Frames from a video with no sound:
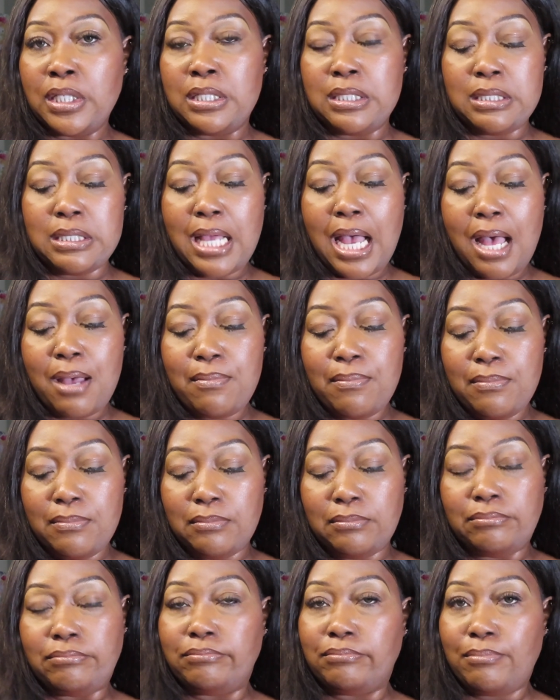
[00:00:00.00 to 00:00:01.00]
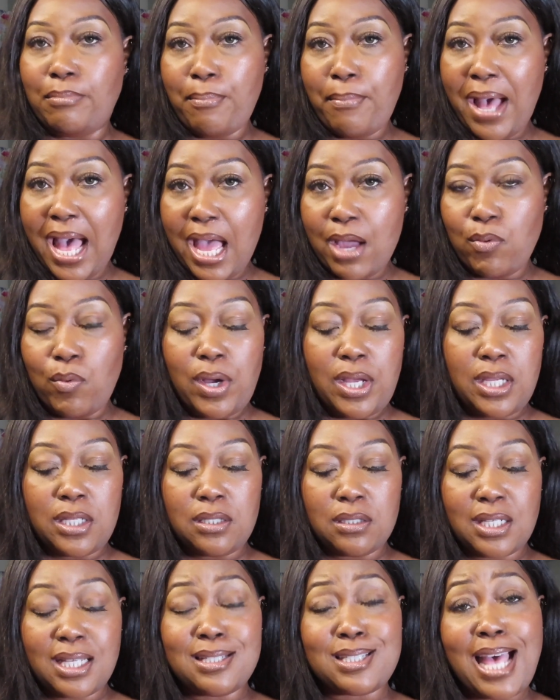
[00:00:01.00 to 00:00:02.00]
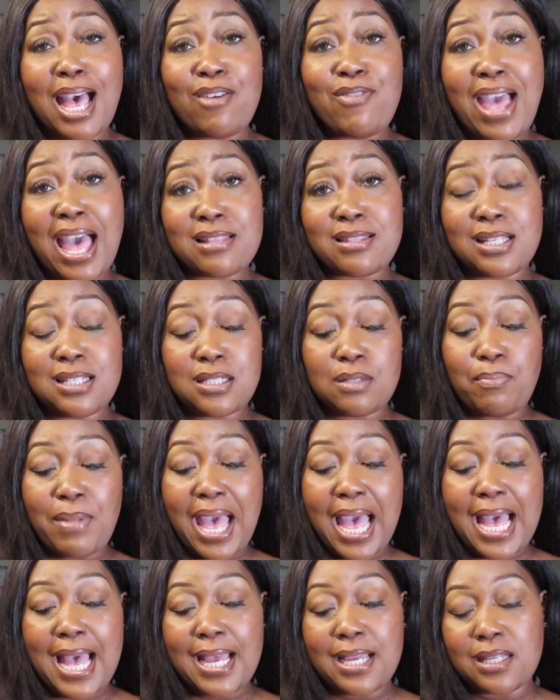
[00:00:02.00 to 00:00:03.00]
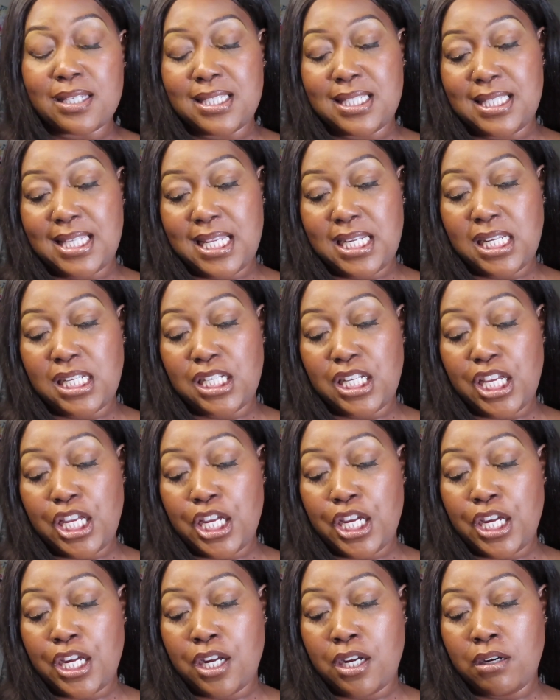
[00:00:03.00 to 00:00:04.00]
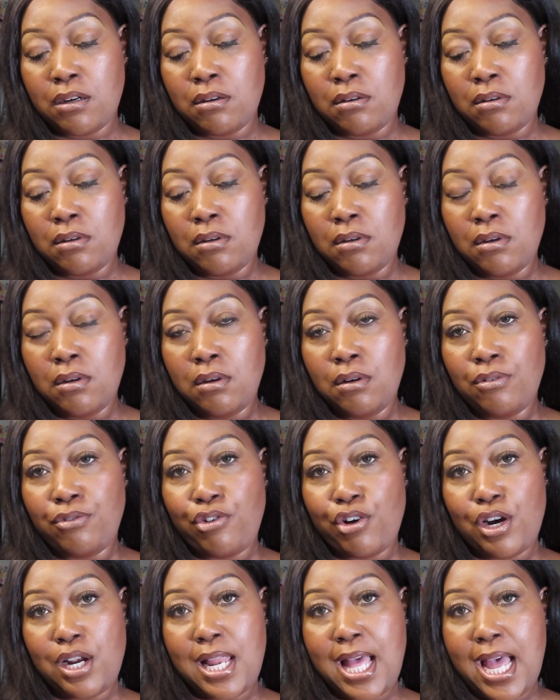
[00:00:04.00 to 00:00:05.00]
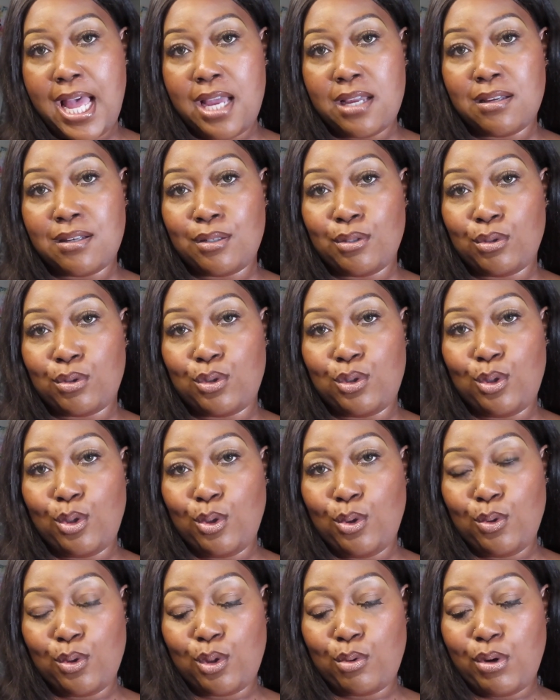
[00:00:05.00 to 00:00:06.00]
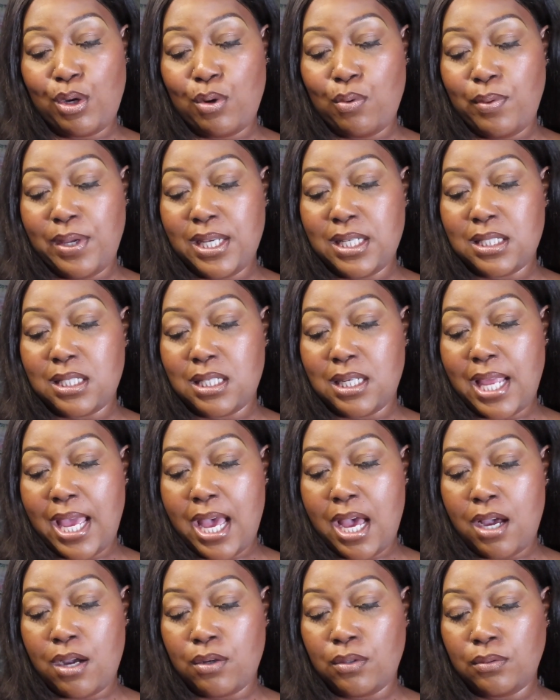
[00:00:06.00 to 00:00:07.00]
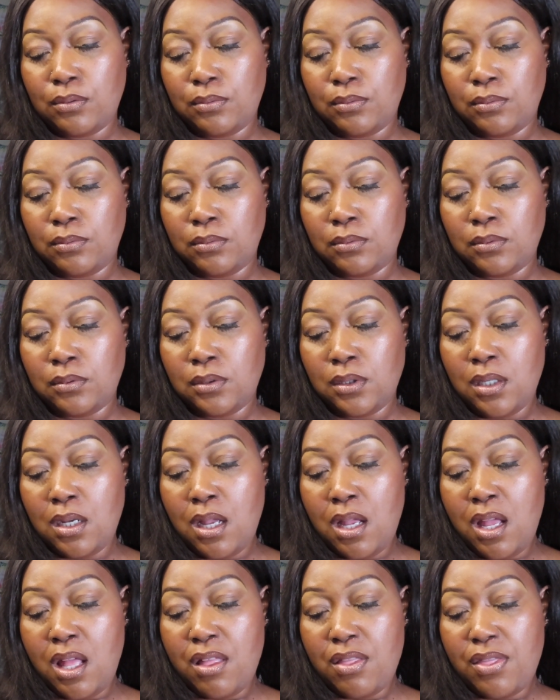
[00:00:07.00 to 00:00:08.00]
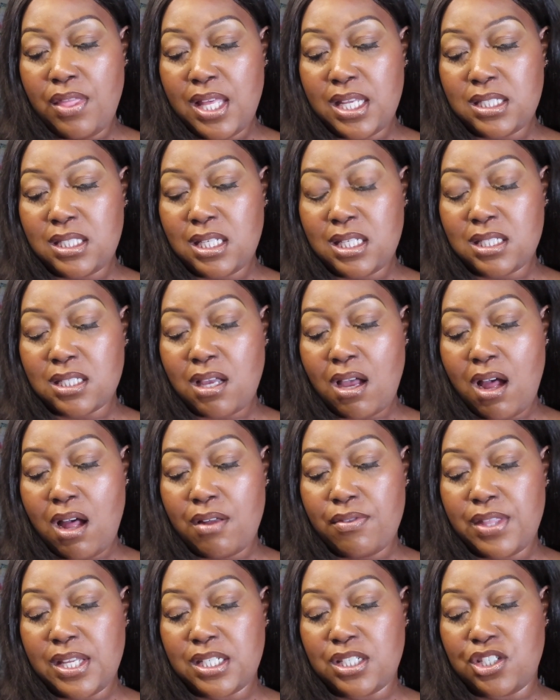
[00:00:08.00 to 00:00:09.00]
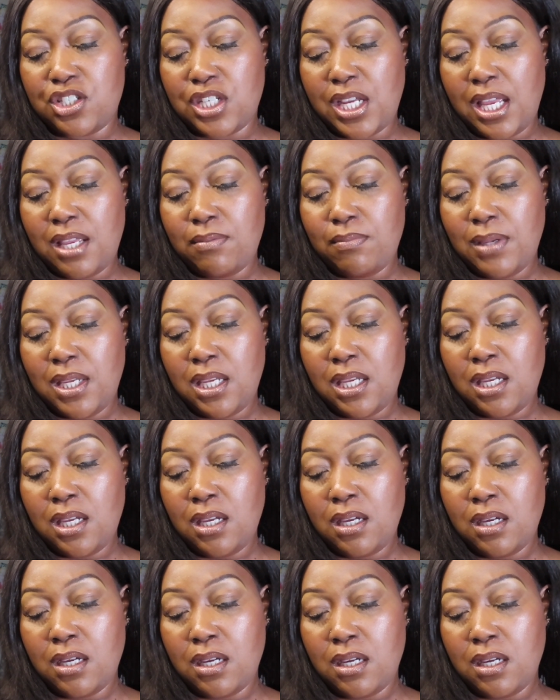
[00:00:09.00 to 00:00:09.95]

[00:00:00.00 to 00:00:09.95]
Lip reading: not buy one, because I've had this bag sitting here for like 2-3 weeks now. This is called the Jamie